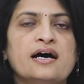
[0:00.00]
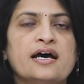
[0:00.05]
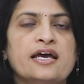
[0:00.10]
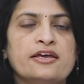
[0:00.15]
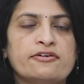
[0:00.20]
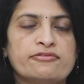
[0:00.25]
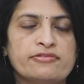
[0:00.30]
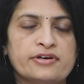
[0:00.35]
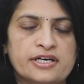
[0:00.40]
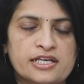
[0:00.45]

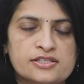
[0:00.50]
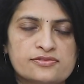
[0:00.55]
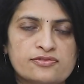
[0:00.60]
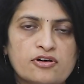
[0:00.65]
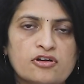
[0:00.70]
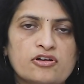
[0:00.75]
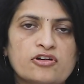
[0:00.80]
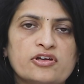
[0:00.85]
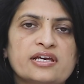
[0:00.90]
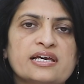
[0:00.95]
if it is
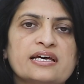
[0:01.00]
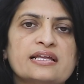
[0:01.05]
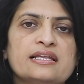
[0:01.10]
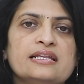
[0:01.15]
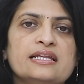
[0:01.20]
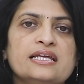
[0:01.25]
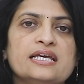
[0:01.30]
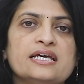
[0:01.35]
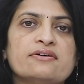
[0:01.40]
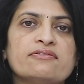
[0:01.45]
following a
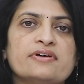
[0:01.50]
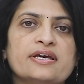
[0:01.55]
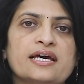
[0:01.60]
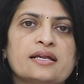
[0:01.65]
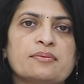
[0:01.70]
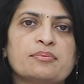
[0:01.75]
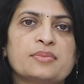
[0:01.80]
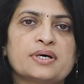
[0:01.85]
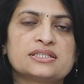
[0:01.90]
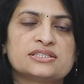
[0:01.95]
leak, we
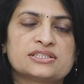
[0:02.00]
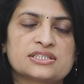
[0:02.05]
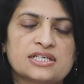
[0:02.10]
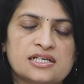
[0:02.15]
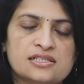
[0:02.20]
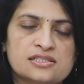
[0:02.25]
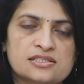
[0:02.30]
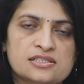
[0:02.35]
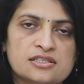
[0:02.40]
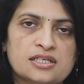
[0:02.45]
are much
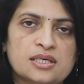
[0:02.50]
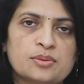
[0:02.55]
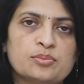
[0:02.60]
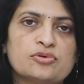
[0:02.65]
concerned